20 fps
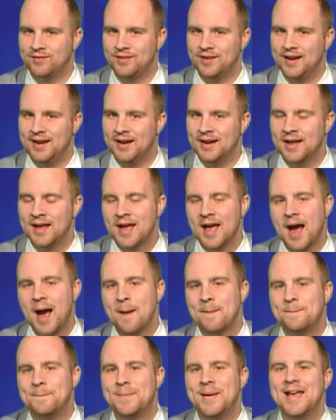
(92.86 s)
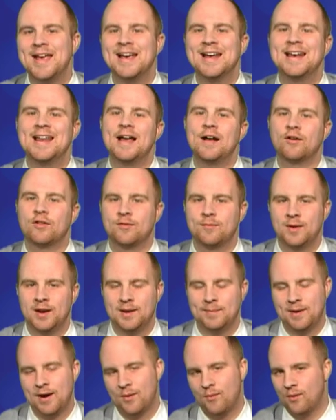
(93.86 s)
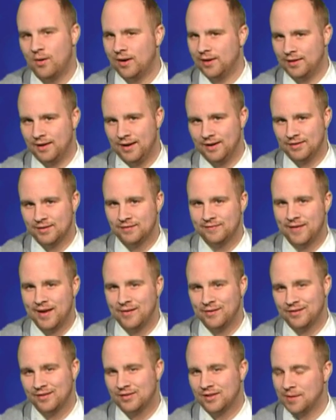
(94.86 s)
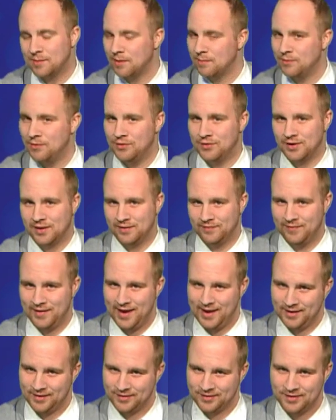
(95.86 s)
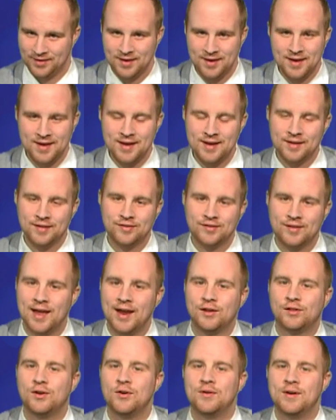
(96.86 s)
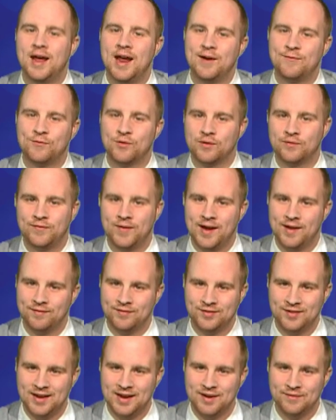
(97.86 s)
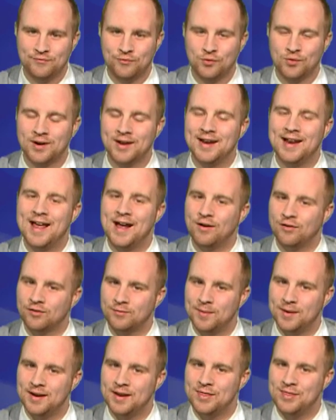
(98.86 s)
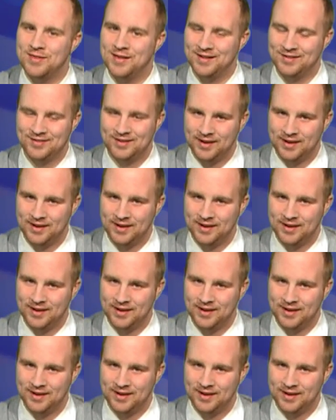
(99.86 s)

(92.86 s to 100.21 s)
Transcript: Scene, a big announcement about one of the Hudson Valley Summer music events. Stay tuned to 845 Scene for an announcement this